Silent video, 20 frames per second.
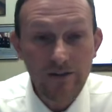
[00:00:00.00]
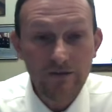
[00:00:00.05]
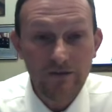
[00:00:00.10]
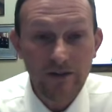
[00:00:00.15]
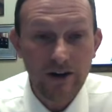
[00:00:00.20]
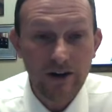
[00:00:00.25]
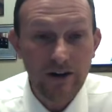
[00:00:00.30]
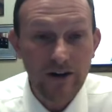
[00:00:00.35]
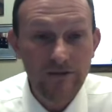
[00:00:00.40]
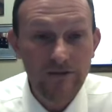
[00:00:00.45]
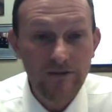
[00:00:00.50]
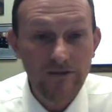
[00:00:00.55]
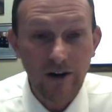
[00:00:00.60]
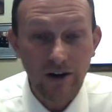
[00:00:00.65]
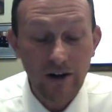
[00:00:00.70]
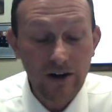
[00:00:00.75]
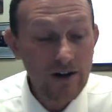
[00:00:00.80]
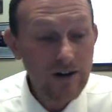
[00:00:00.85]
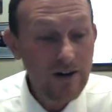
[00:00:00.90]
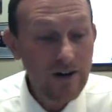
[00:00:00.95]
very
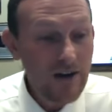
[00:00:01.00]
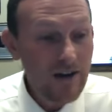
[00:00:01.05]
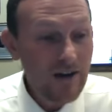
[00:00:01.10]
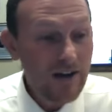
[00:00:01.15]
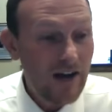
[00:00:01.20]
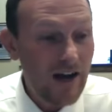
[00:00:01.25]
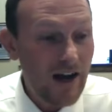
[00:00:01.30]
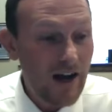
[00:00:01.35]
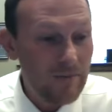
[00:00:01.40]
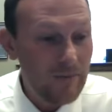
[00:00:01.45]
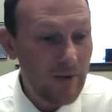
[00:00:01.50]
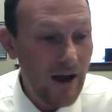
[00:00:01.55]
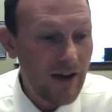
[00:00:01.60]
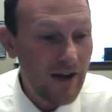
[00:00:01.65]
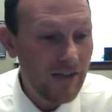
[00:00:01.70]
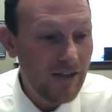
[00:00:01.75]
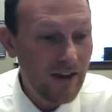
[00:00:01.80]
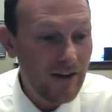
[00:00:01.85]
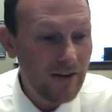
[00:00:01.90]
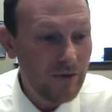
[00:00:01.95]
far. Um,
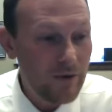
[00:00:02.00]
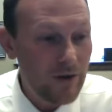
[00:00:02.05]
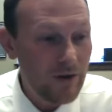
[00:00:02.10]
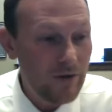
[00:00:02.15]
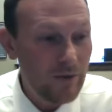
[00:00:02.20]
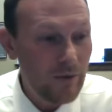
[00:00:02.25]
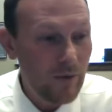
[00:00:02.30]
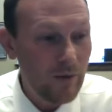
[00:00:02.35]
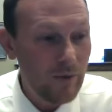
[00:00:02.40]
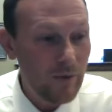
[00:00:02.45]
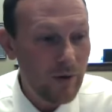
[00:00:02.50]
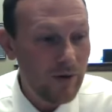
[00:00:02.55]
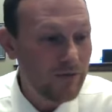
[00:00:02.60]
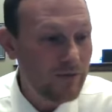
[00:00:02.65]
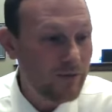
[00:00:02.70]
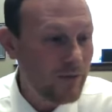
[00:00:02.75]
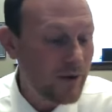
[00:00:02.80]
I think we, we,